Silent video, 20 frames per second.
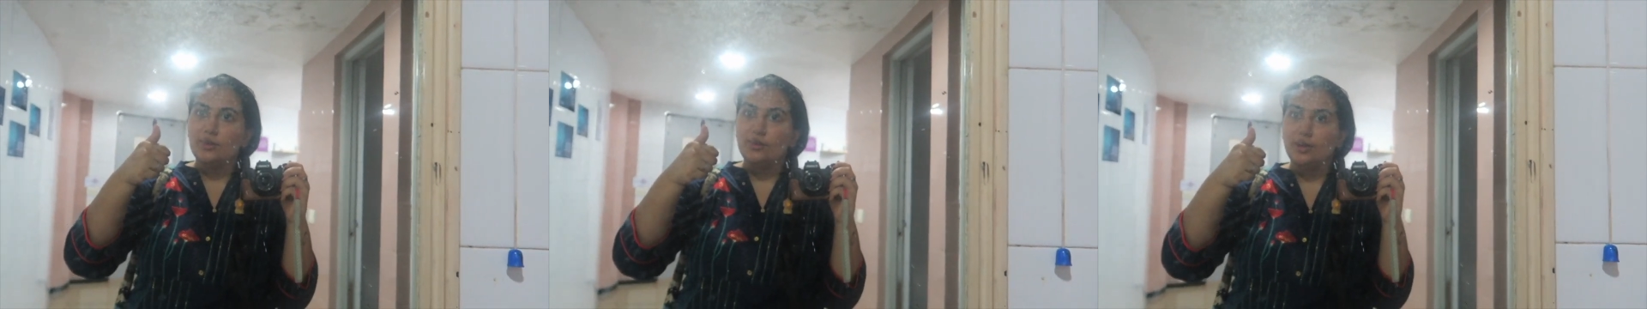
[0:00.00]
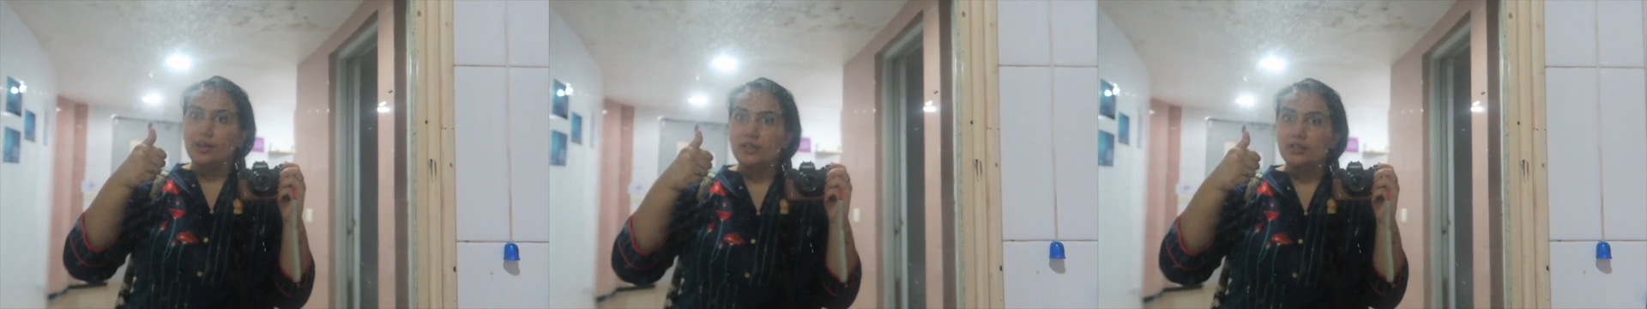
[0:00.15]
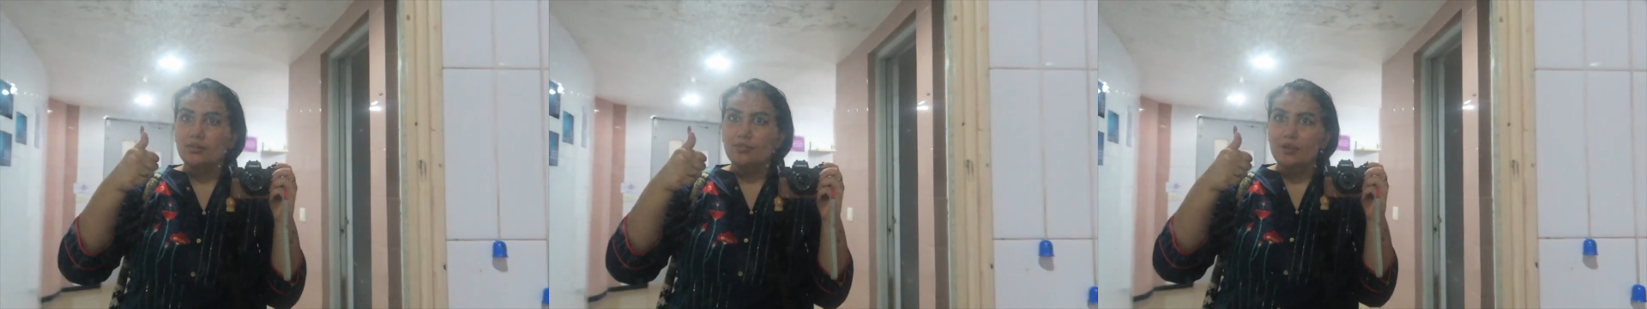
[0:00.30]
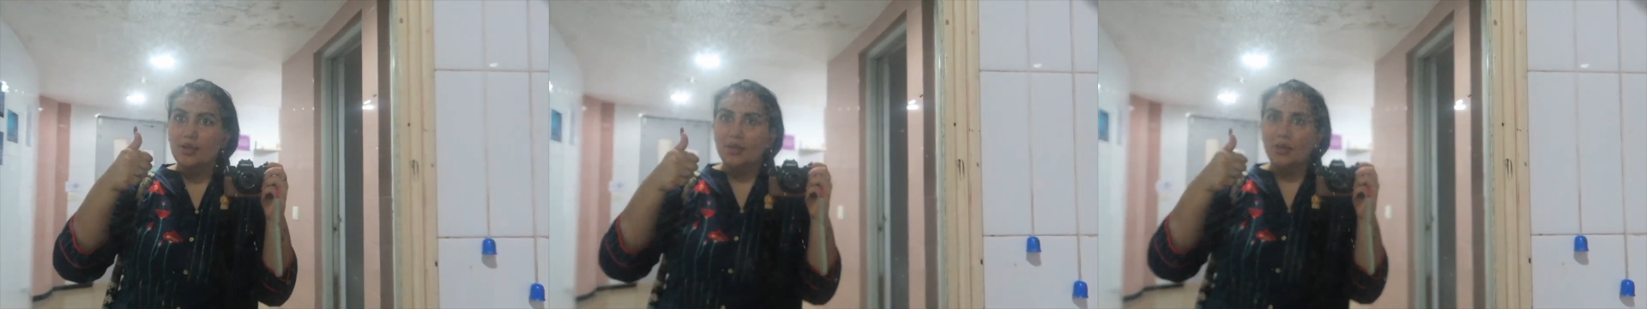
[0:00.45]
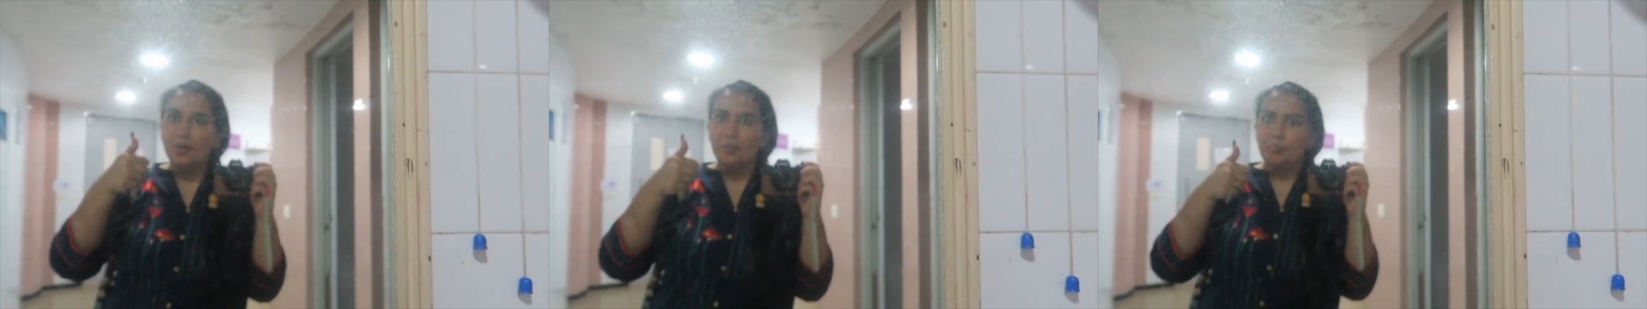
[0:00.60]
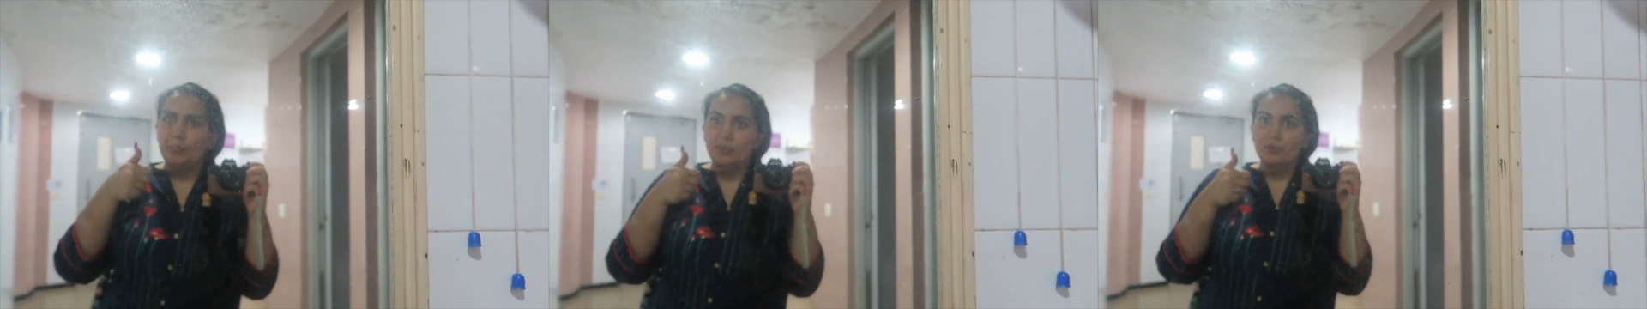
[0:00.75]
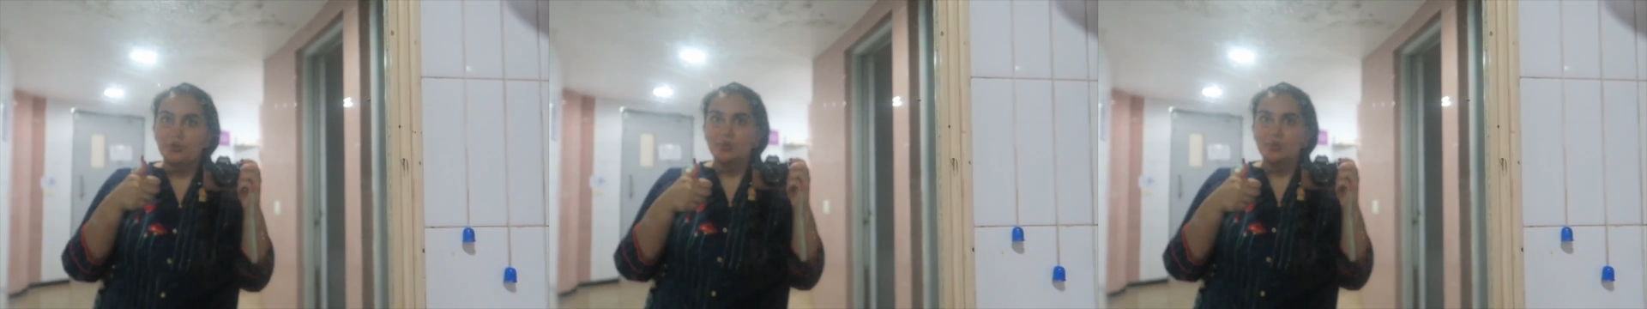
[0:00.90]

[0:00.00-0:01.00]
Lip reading: go get some makeup.